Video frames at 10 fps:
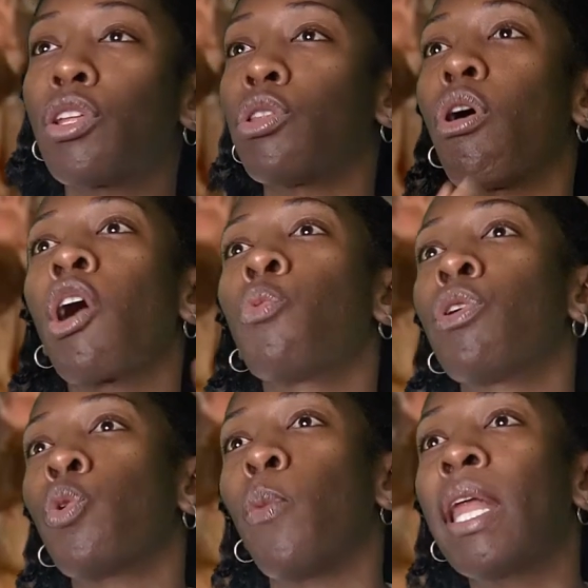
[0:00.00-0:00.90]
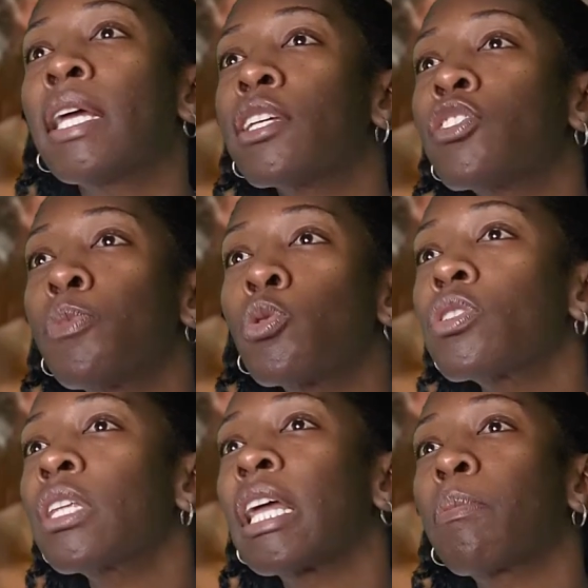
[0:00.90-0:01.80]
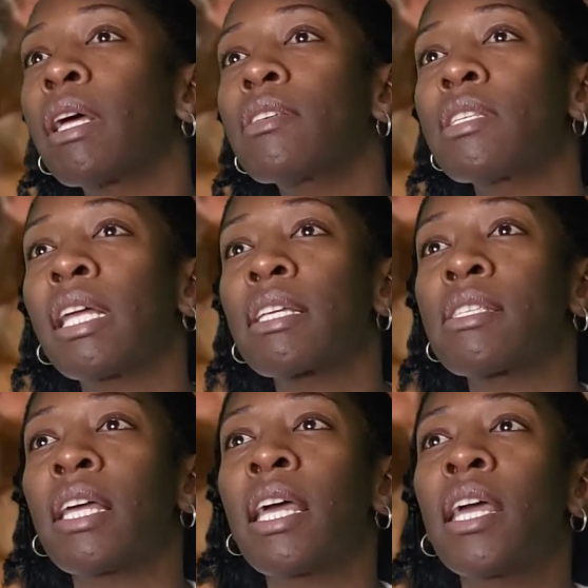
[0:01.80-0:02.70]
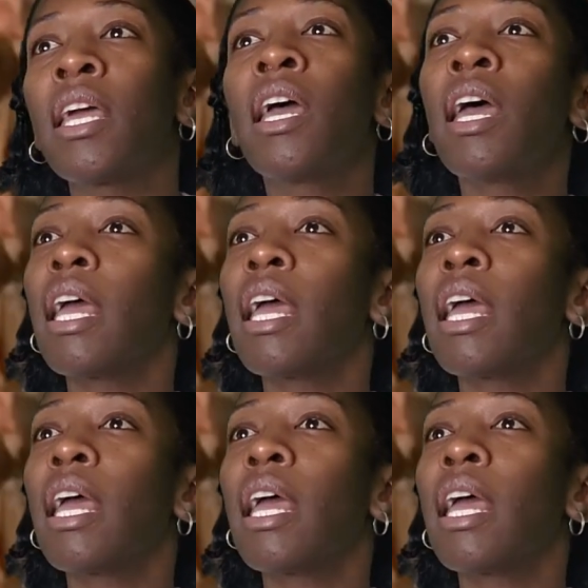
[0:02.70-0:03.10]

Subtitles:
The lawn where the wedding is supposed to take place the next day